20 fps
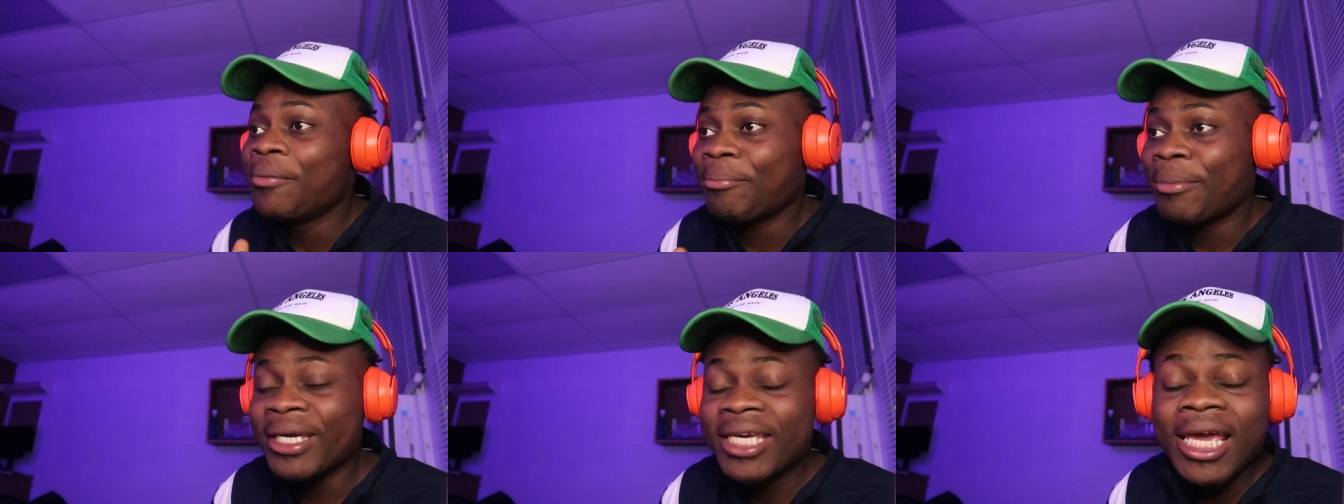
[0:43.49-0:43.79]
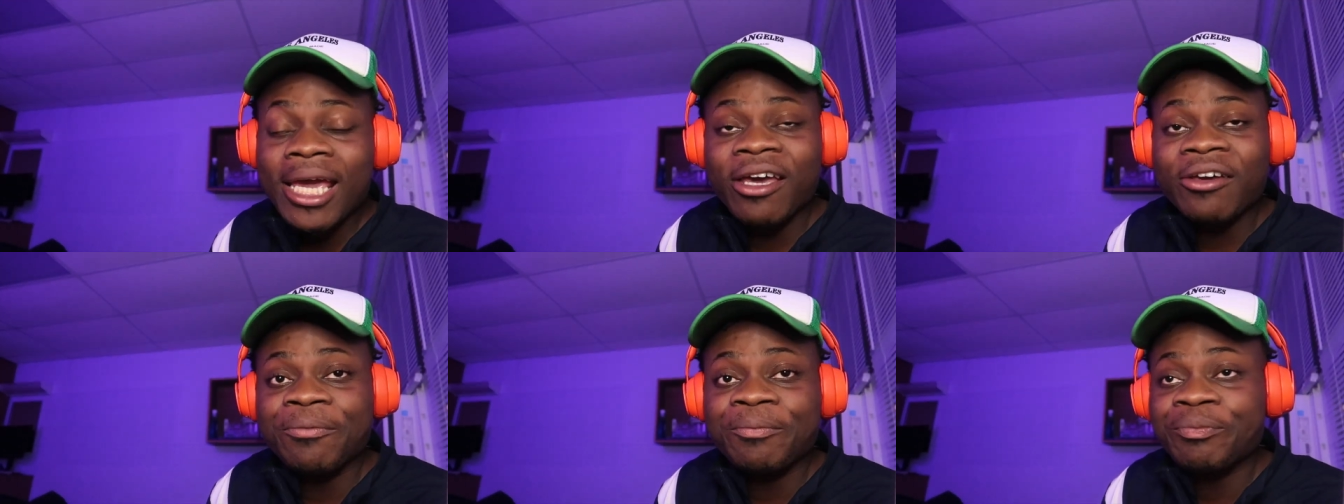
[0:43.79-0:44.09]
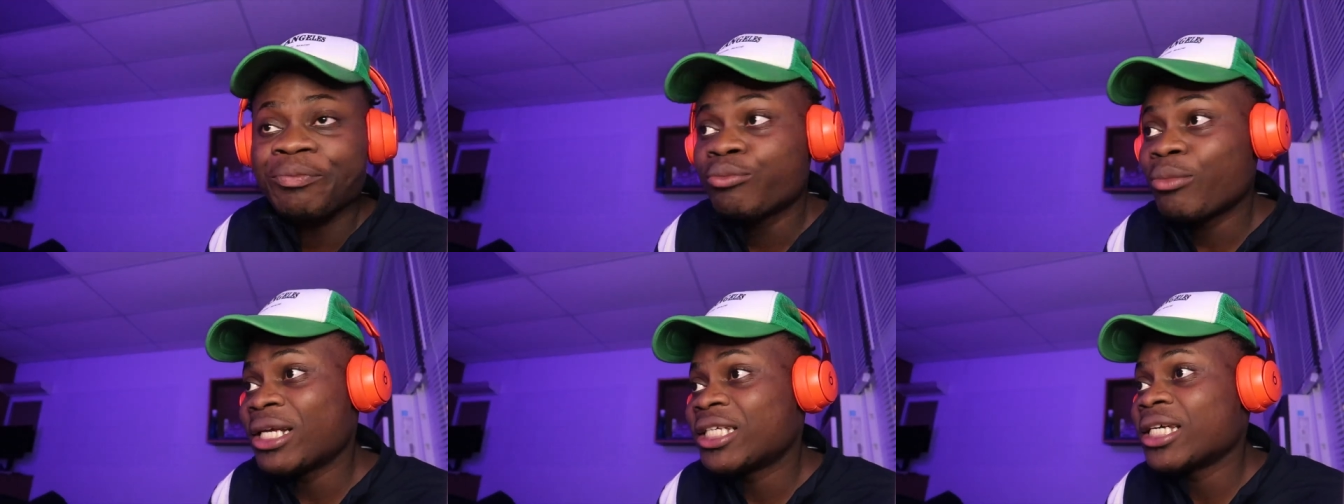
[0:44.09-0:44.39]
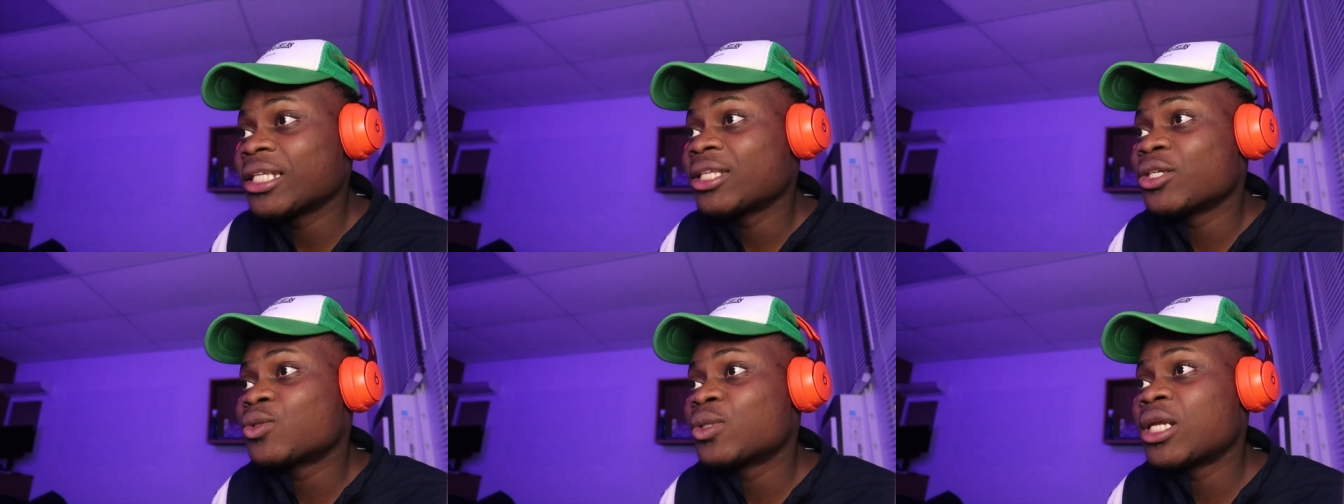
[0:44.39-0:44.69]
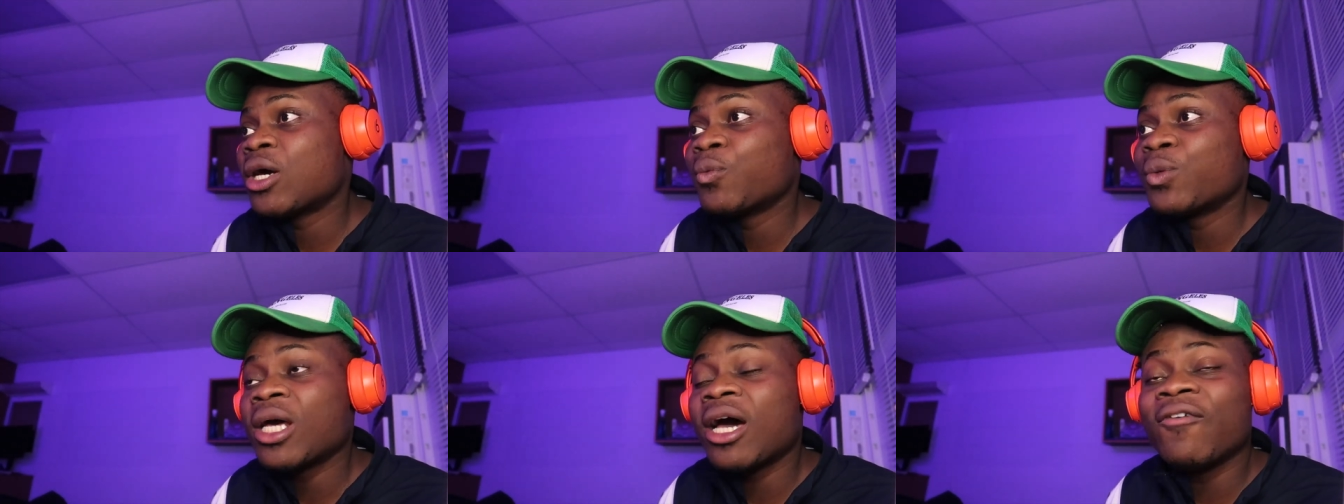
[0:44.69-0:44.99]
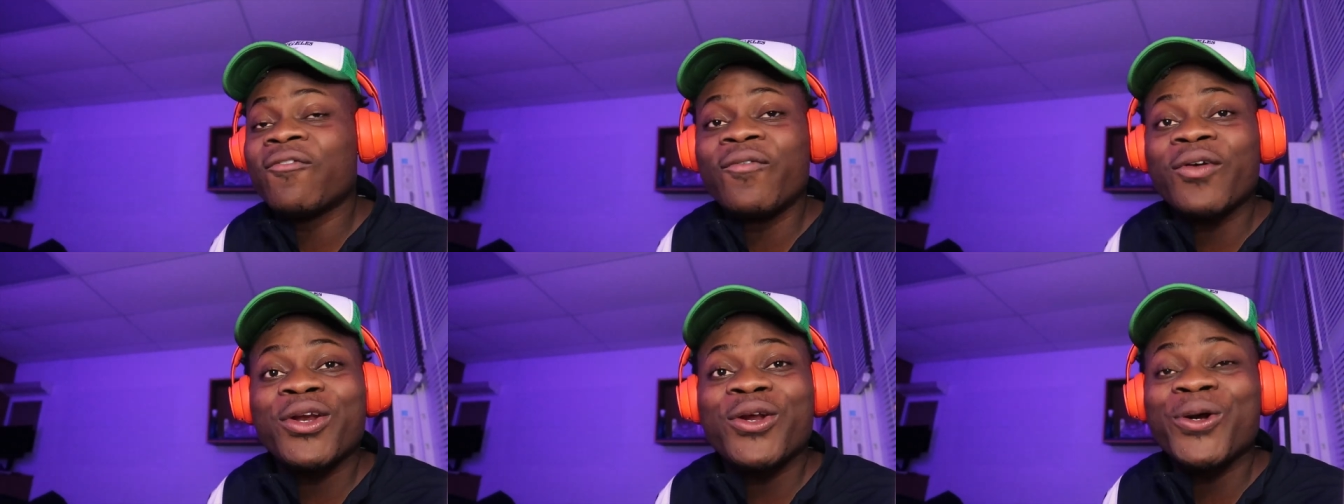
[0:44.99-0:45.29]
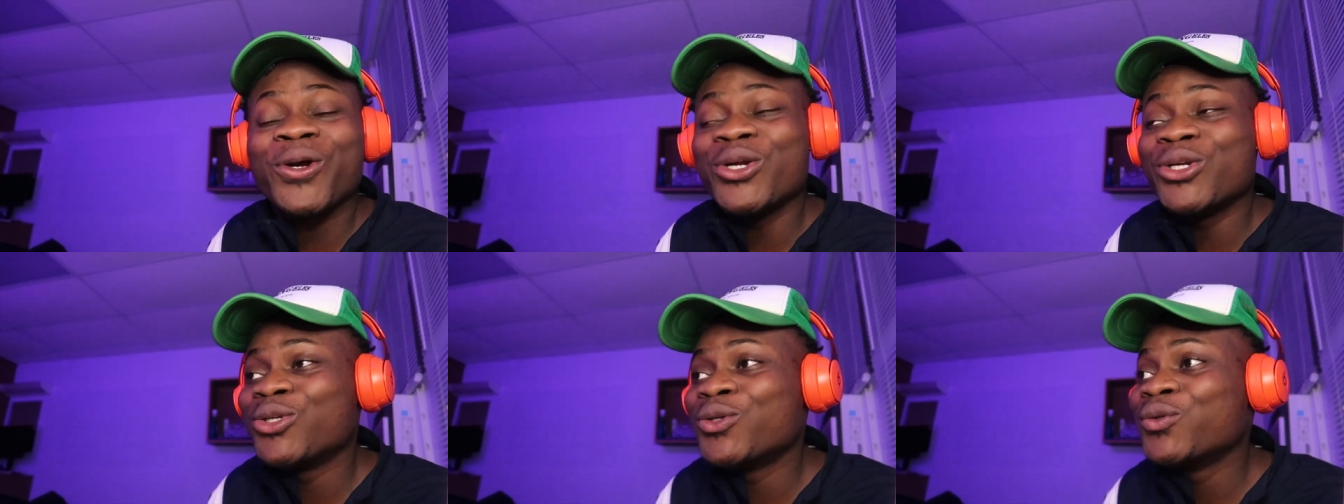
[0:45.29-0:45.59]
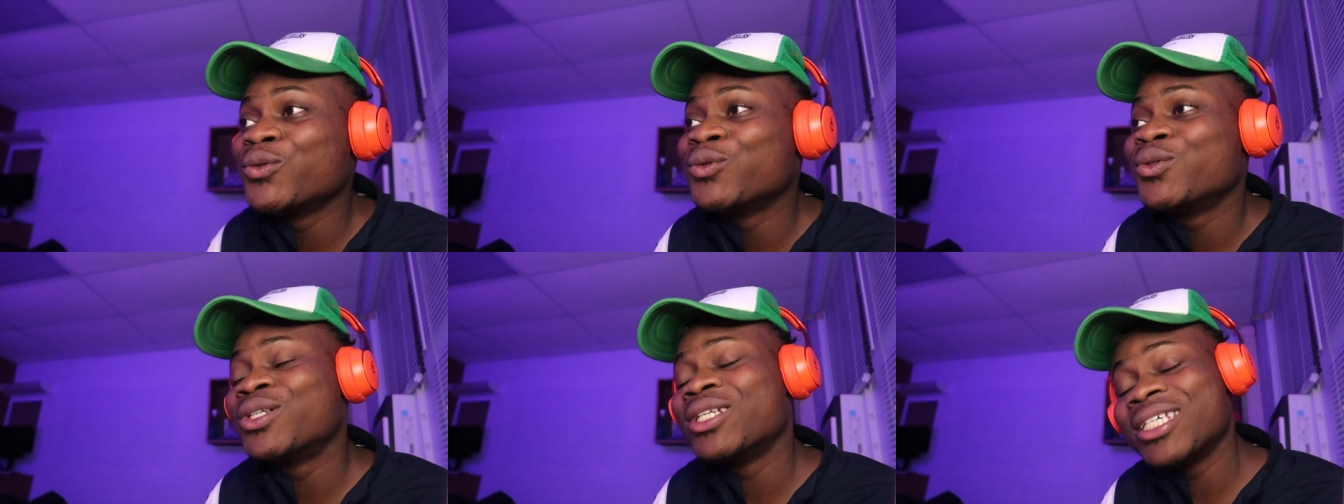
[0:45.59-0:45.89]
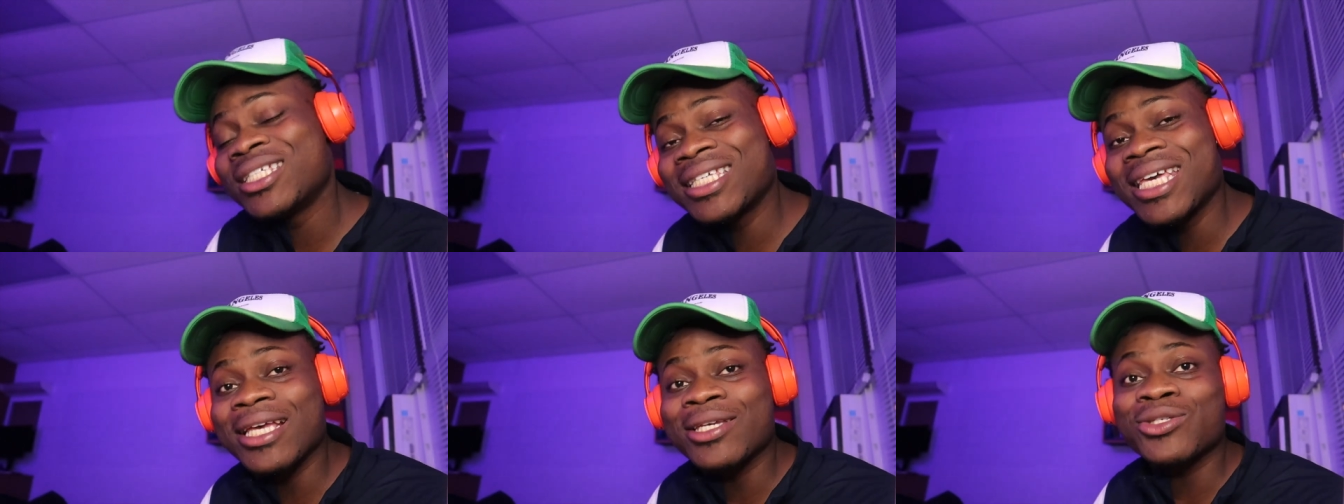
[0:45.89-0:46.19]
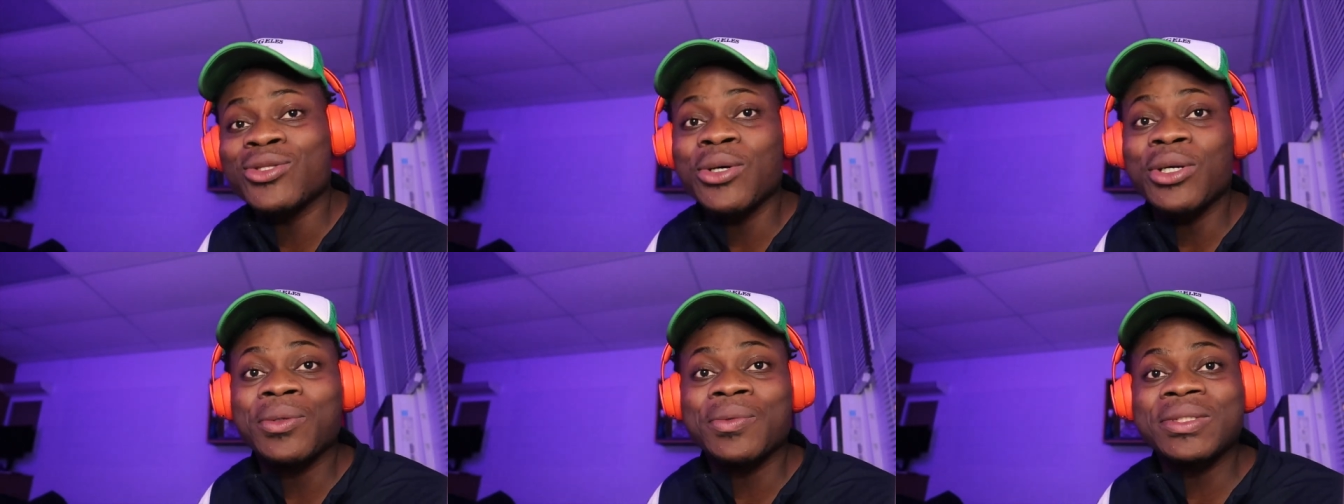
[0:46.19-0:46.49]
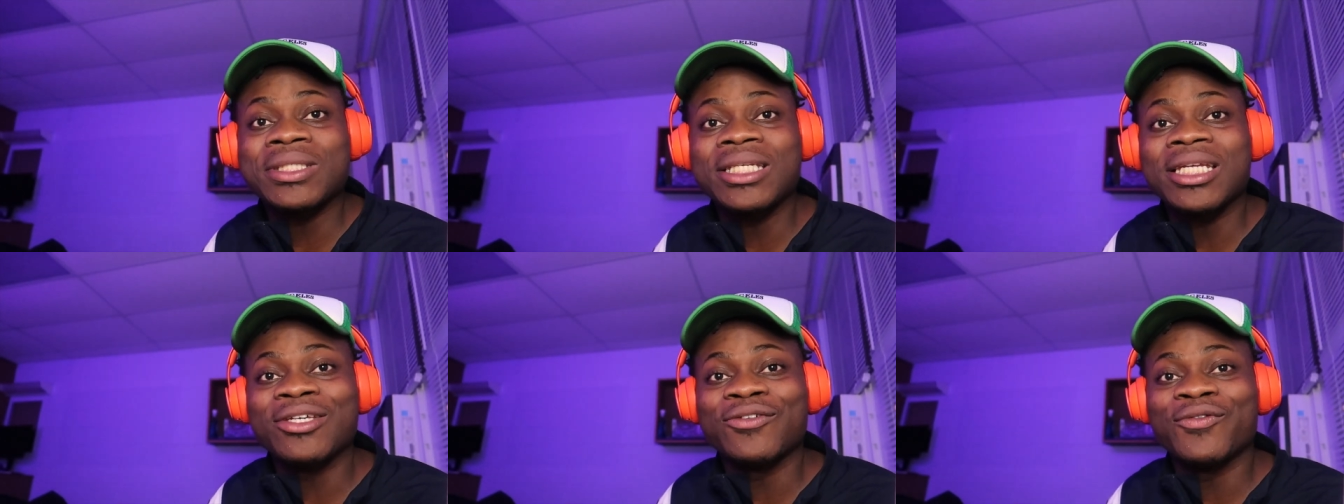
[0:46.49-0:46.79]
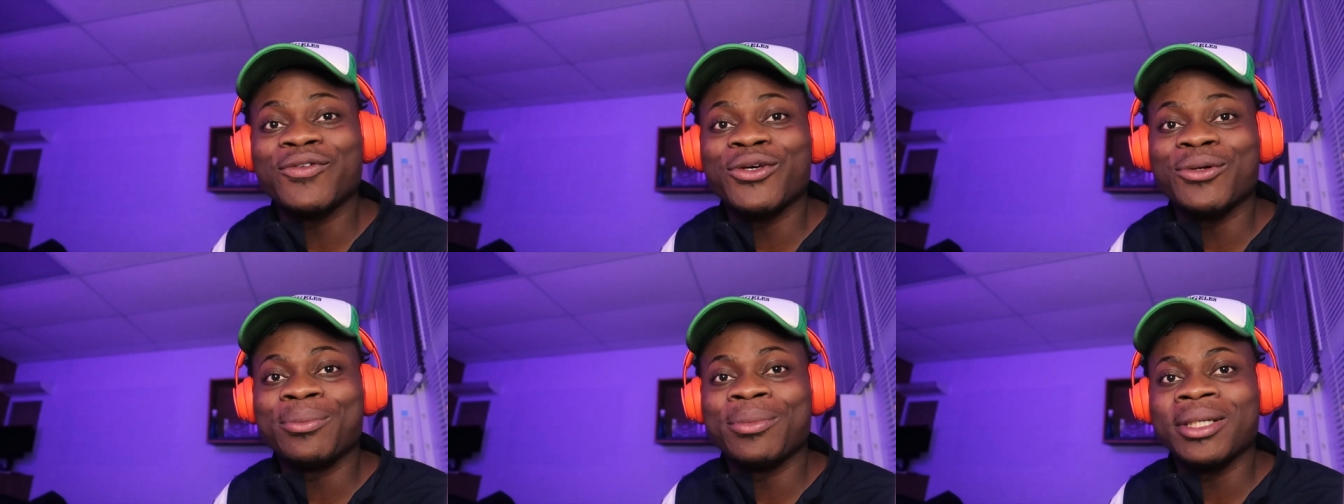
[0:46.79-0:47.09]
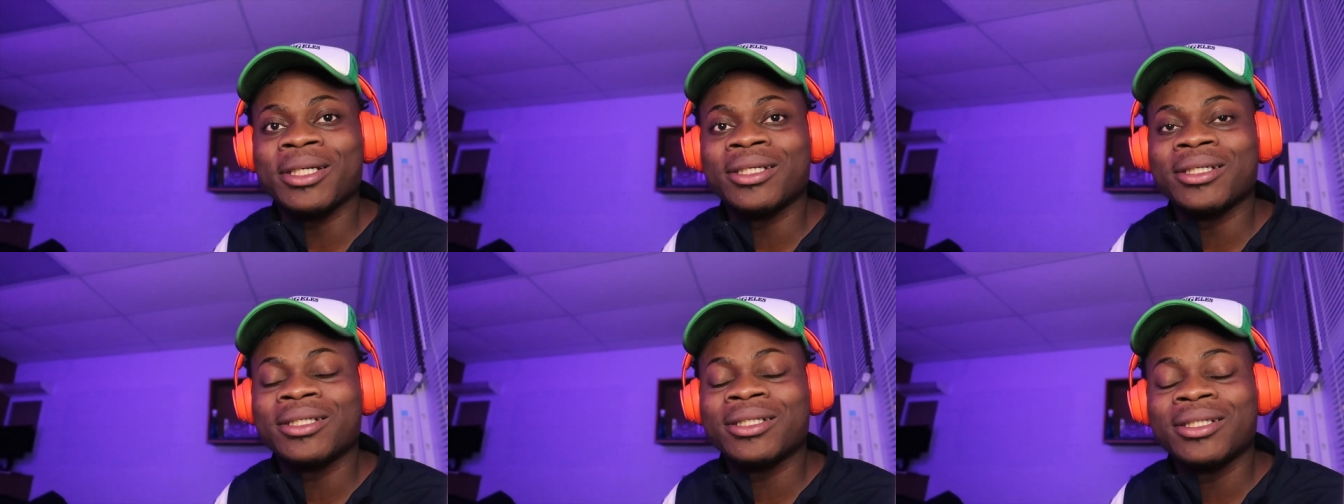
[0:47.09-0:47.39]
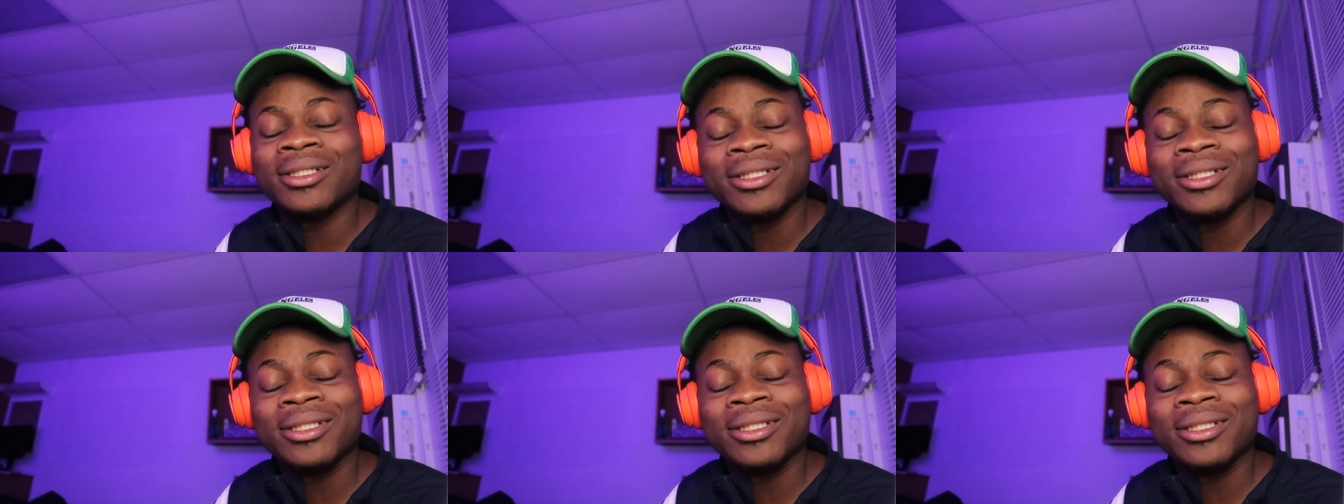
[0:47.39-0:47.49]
But yeah, but check this one out. Without further ado, let's get started with today's video, man.